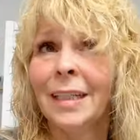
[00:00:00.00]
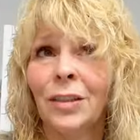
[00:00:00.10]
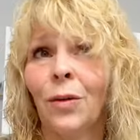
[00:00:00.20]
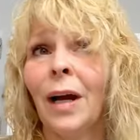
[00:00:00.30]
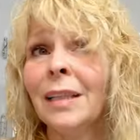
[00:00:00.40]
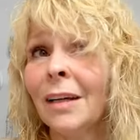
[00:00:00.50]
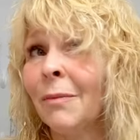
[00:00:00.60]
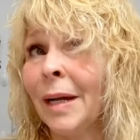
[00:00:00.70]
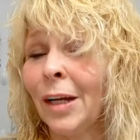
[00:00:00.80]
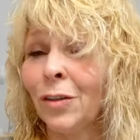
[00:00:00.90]
So I love
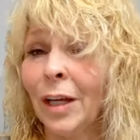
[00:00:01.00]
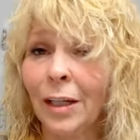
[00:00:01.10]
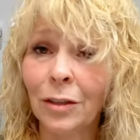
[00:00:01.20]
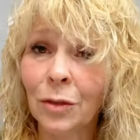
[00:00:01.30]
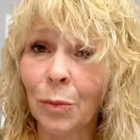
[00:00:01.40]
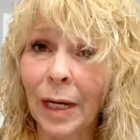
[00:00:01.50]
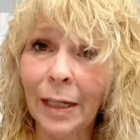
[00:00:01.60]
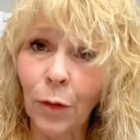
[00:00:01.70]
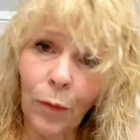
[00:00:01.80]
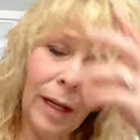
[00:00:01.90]
my hair layers, and when
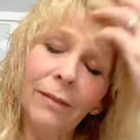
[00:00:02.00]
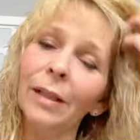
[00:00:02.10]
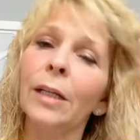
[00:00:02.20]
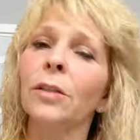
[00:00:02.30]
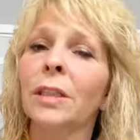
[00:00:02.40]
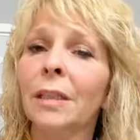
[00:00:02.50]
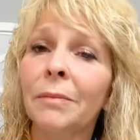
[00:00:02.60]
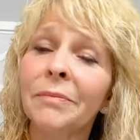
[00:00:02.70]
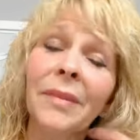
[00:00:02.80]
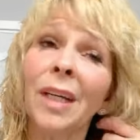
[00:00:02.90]
I don't have layers in
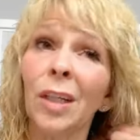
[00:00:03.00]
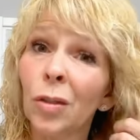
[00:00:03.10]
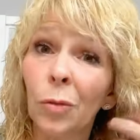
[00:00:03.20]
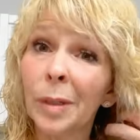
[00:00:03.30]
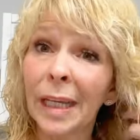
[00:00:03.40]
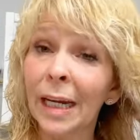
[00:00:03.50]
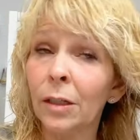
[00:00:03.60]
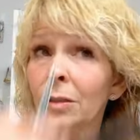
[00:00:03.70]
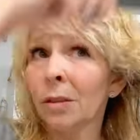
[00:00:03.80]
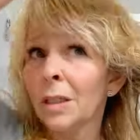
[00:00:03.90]
them, nobody
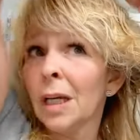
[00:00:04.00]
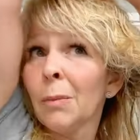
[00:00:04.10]
cares.